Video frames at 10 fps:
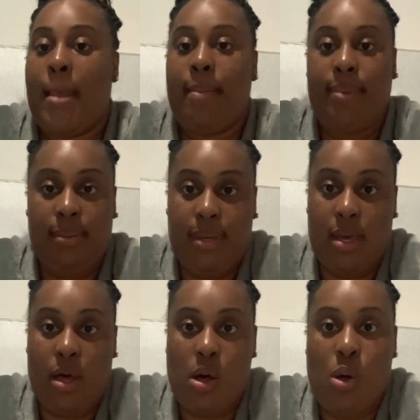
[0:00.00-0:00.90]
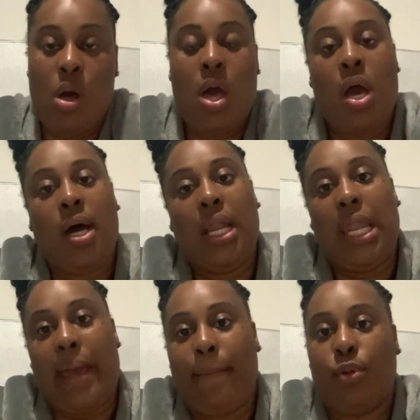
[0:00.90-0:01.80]
BBL,
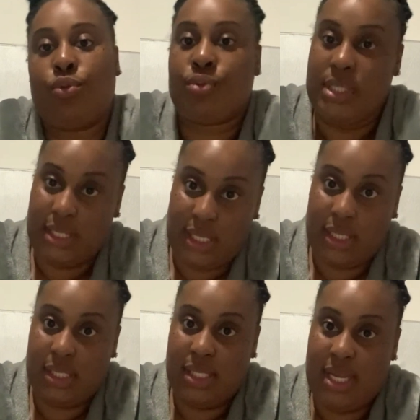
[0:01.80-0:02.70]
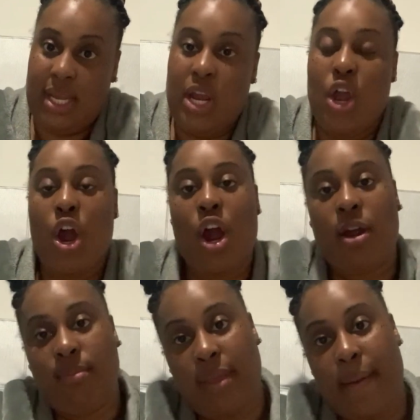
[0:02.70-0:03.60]
lipo 360,
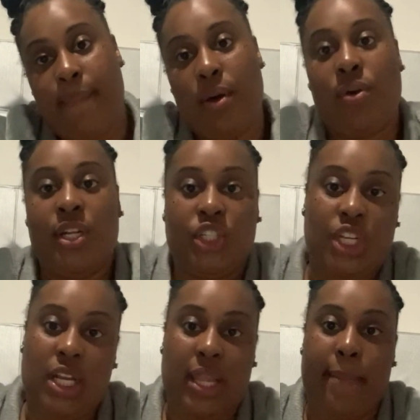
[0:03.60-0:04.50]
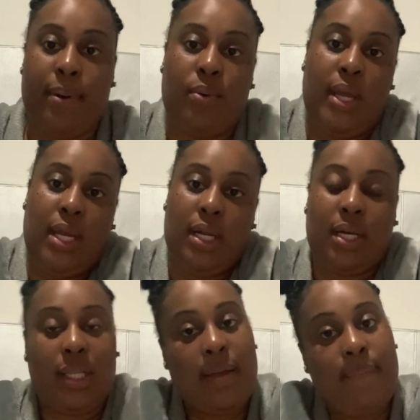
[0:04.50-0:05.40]
arm lipo, and chin lipo in
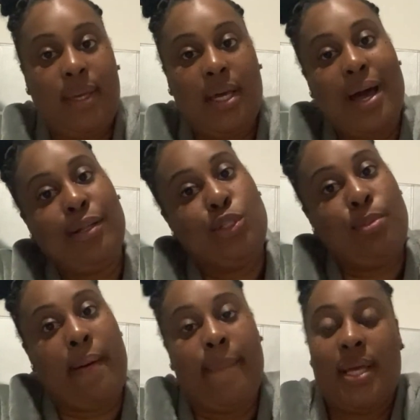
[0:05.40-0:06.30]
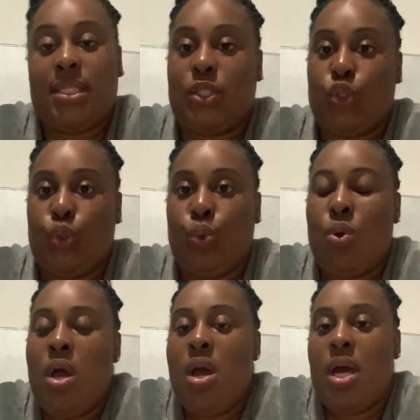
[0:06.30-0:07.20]
Colombia. I'll do my best
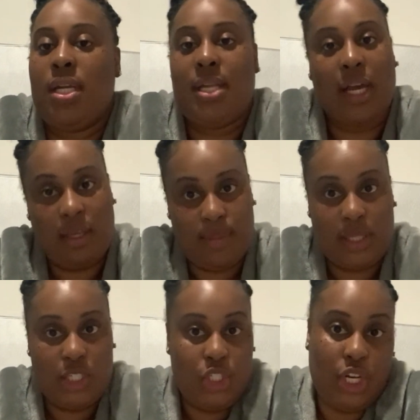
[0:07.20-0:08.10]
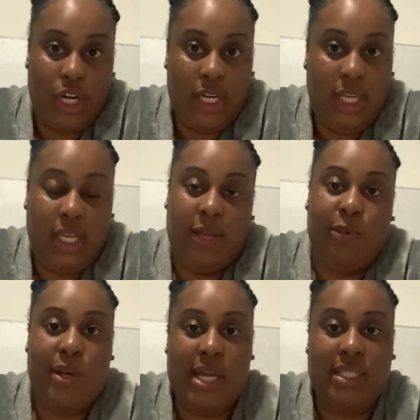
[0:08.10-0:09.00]
to document this journey, keep
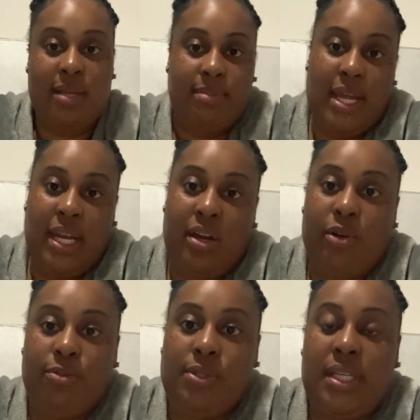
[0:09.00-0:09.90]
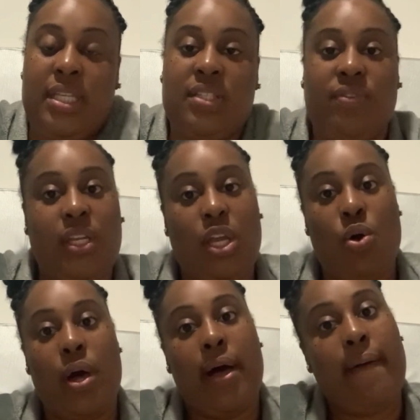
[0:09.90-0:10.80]
you guys updated. Hopefully this
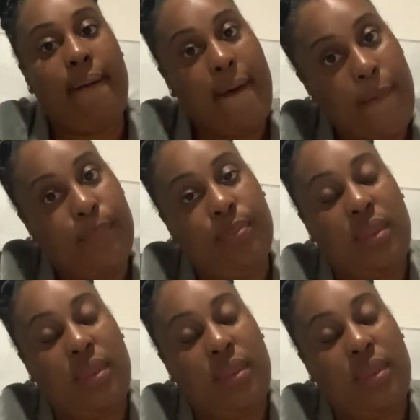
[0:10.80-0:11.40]
video help